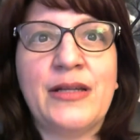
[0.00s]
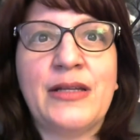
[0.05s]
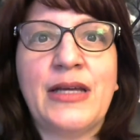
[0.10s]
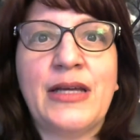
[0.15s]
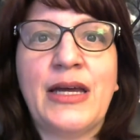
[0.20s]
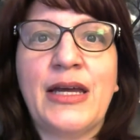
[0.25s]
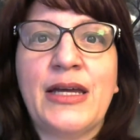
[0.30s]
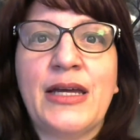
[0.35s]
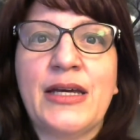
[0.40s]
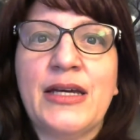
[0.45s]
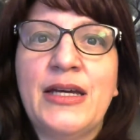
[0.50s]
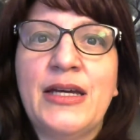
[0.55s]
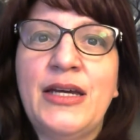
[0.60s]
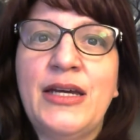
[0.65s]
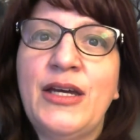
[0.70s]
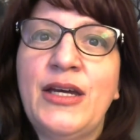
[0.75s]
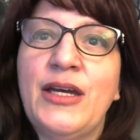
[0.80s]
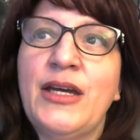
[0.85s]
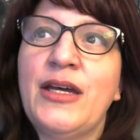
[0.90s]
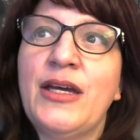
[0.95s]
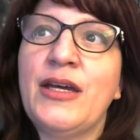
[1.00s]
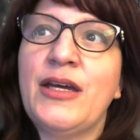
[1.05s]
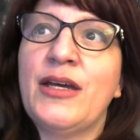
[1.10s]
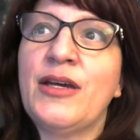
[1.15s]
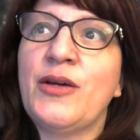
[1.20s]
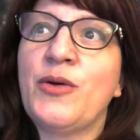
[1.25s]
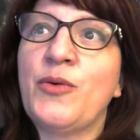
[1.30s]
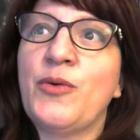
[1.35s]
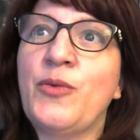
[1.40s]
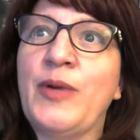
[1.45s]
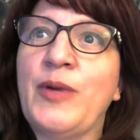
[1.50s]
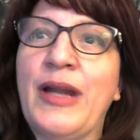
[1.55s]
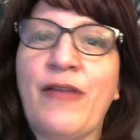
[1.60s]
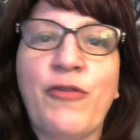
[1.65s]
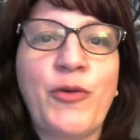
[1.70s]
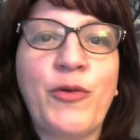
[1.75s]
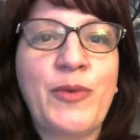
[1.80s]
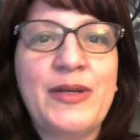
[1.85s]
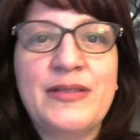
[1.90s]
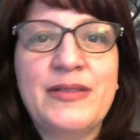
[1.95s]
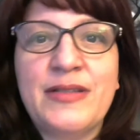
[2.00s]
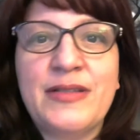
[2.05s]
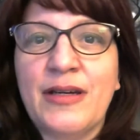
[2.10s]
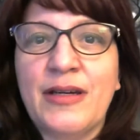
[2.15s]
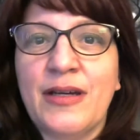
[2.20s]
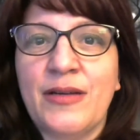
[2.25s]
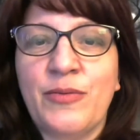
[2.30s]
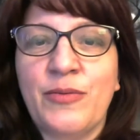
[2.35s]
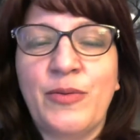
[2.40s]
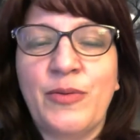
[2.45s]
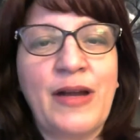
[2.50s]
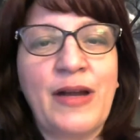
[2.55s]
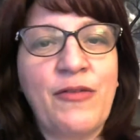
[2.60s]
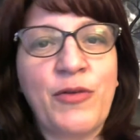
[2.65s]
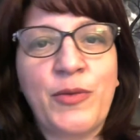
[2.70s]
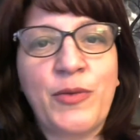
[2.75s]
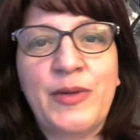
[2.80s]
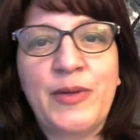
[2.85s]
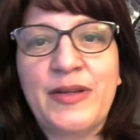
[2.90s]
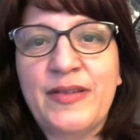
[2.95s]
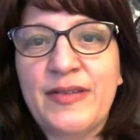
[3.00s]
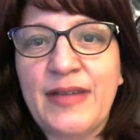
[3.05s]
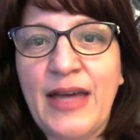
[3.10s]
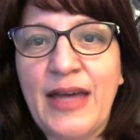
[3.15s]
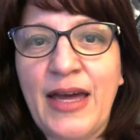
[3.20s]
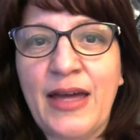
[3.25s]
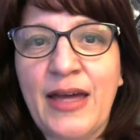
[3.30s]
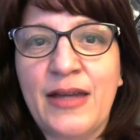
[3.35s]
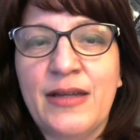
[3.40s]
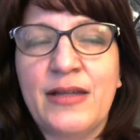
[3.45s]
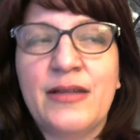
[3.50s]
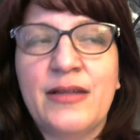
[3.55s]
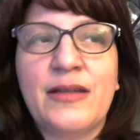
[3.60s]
Like whatever we did, whatever we said,